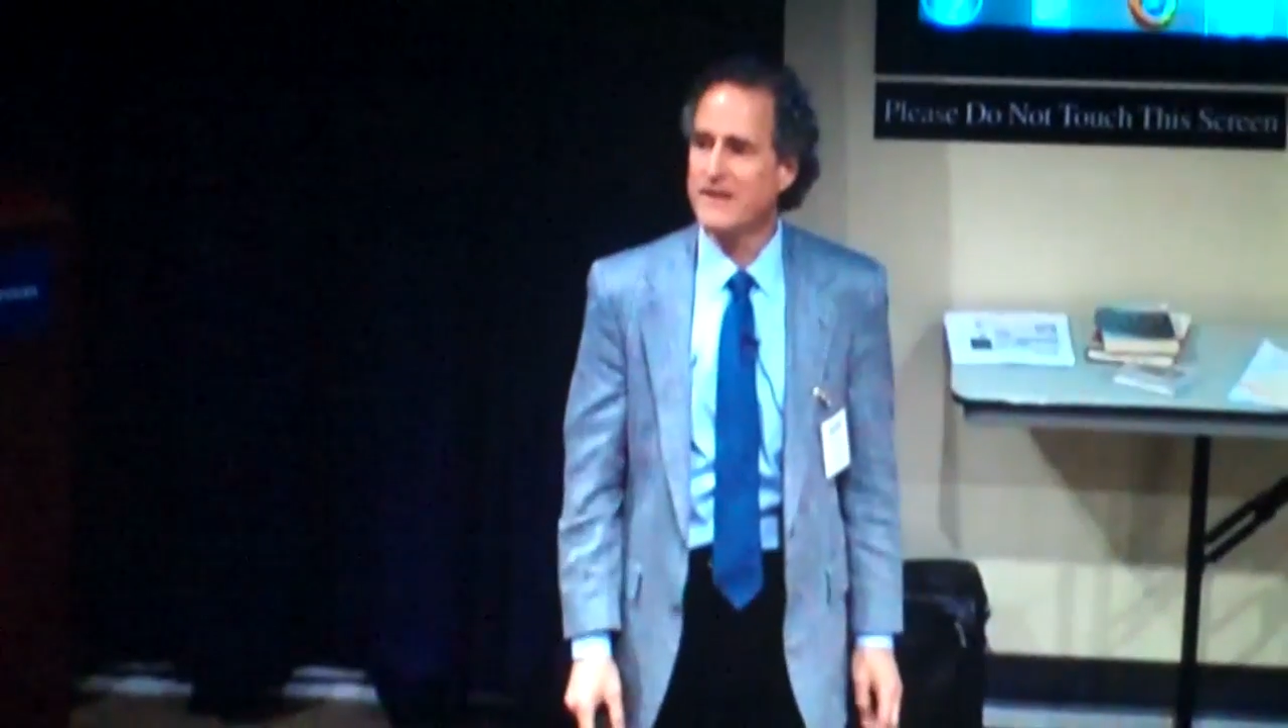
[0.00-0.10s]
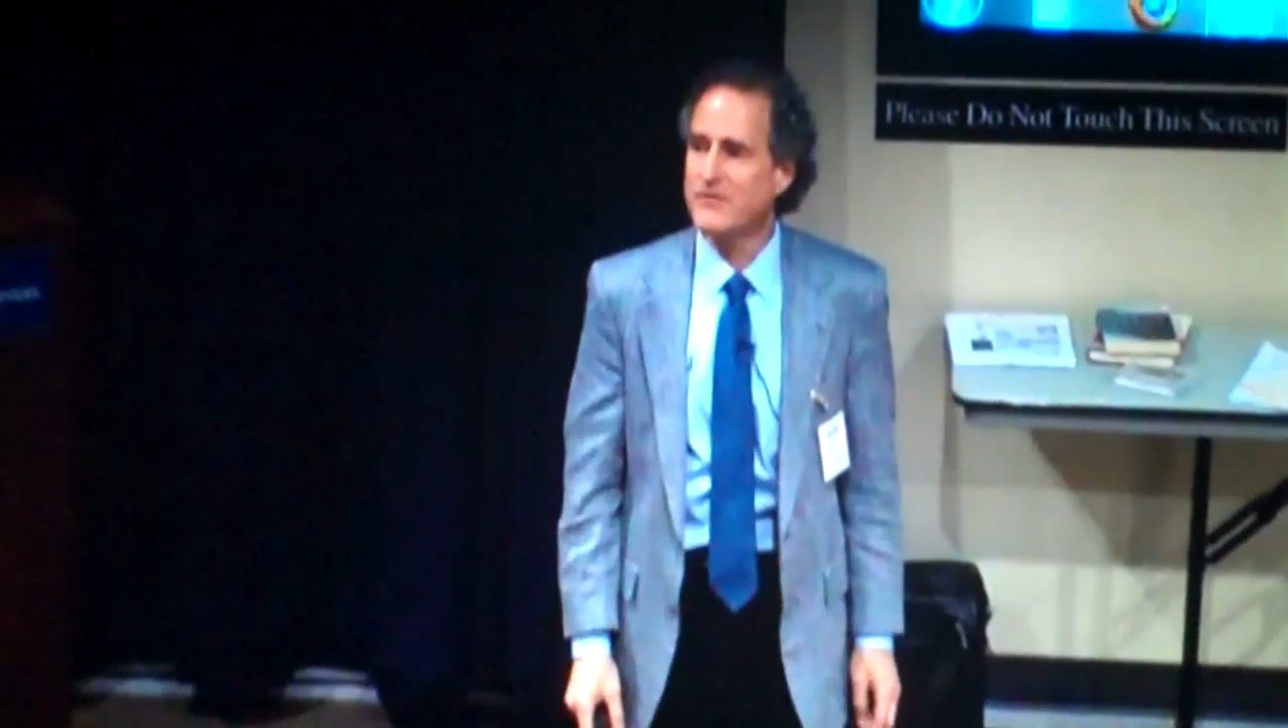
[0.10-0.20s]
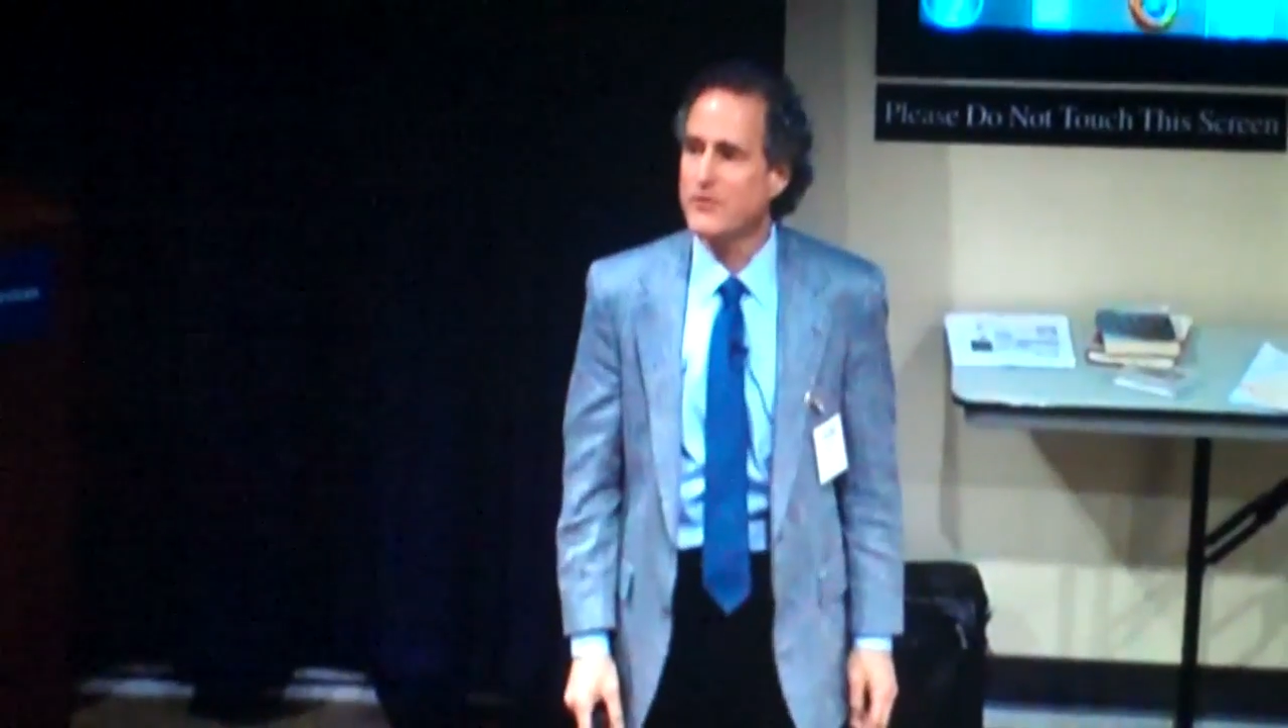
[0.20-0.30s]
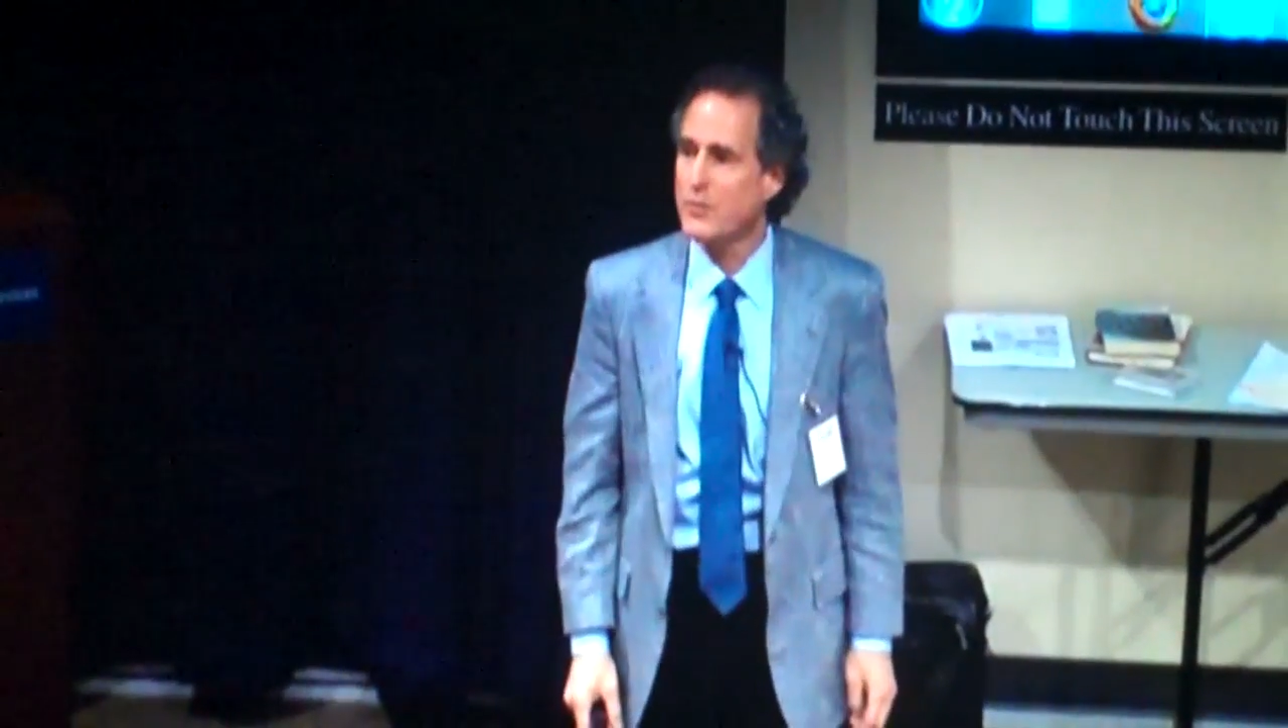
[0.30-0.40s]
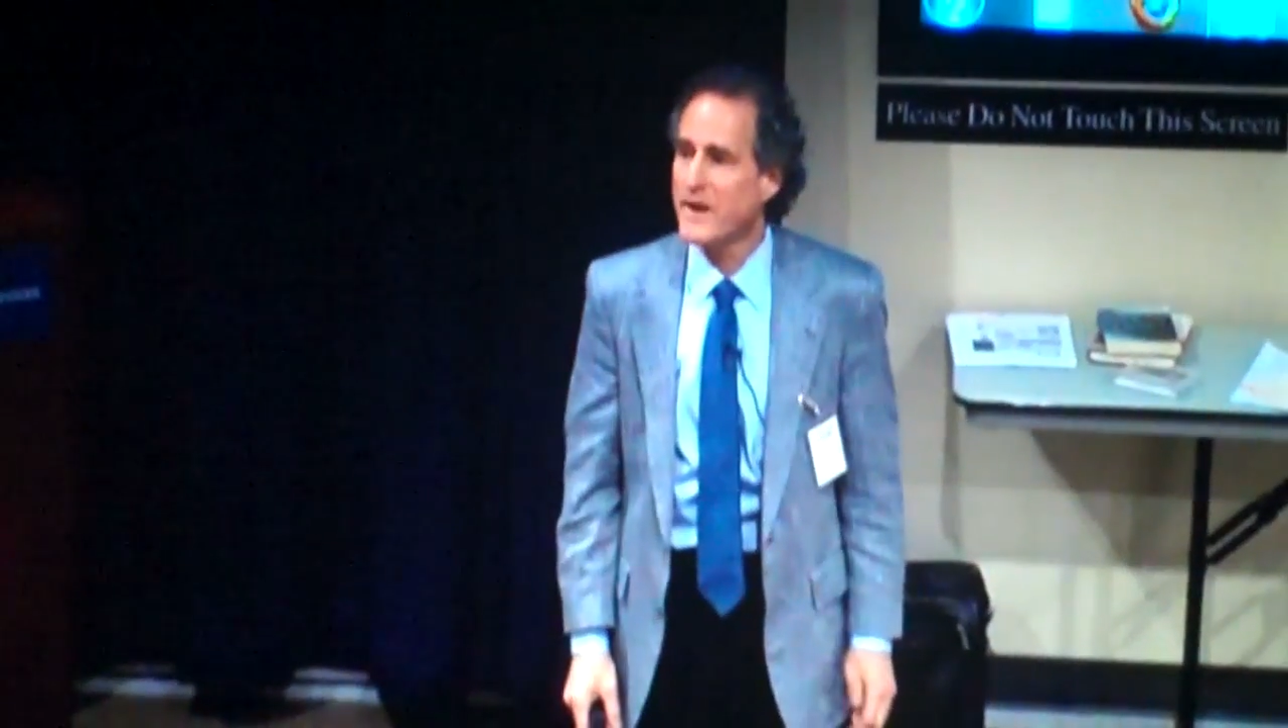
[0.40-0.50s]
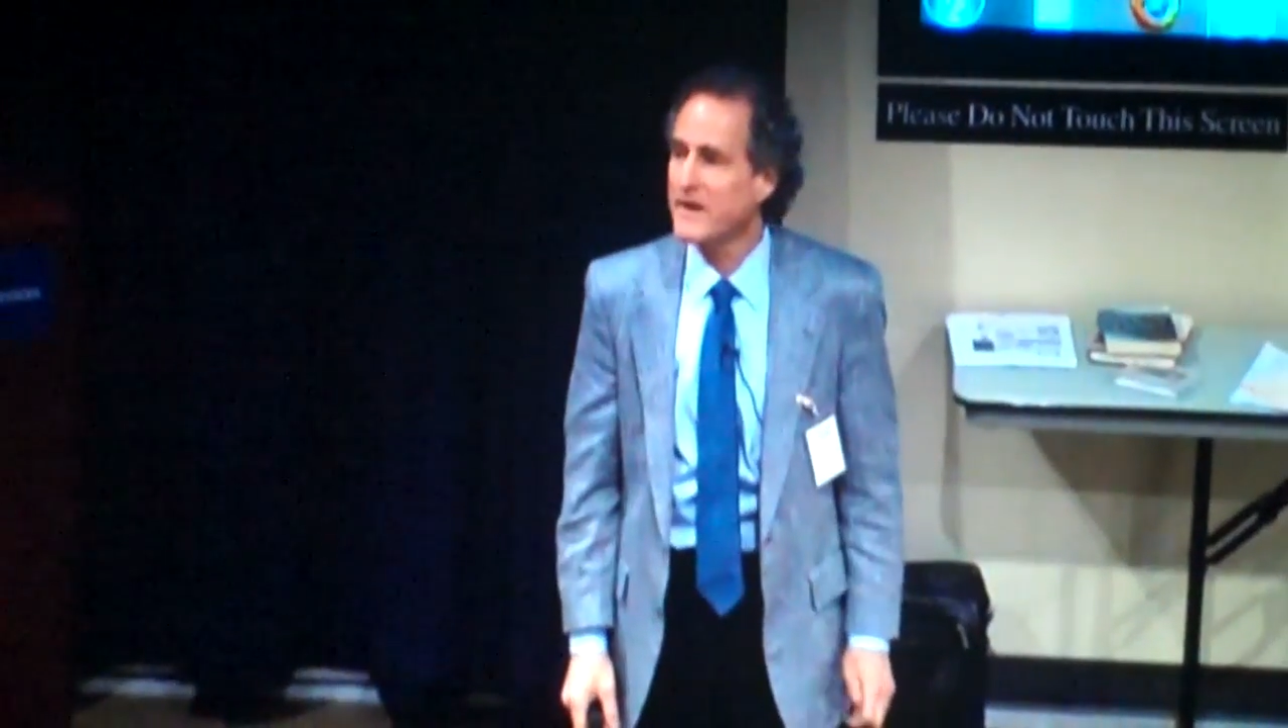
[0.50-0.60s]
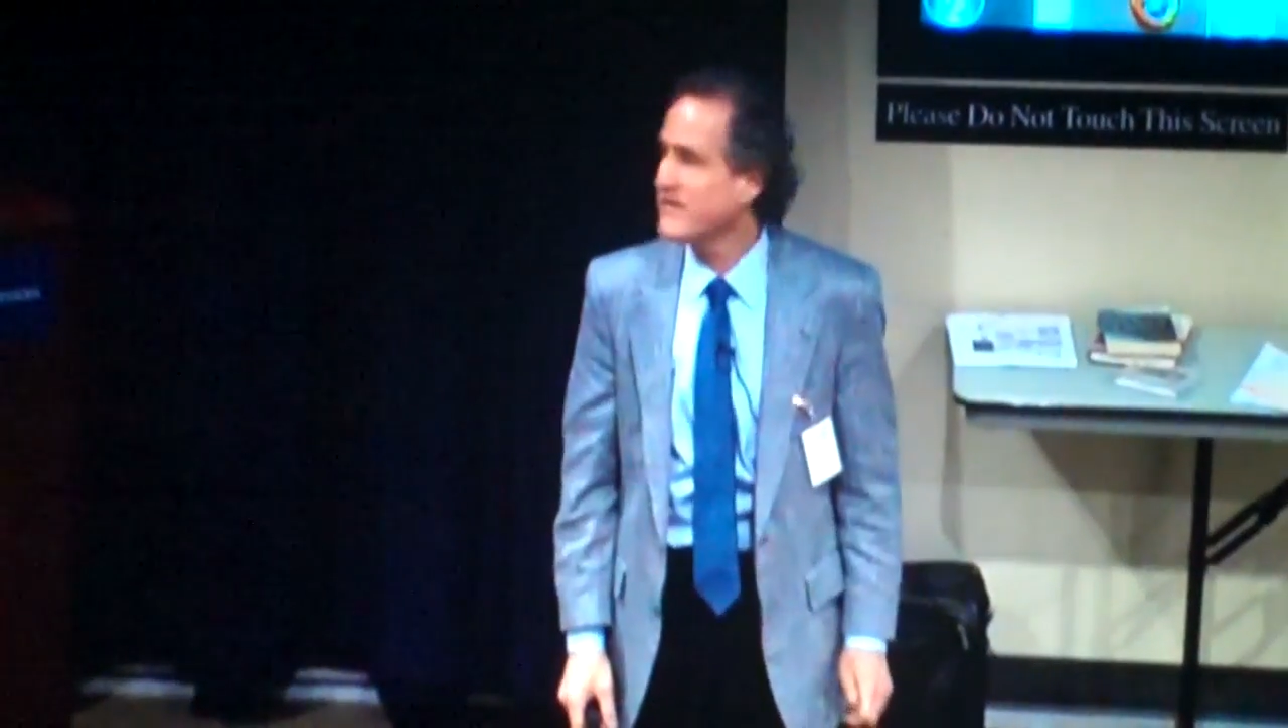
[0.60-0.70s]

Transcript: since the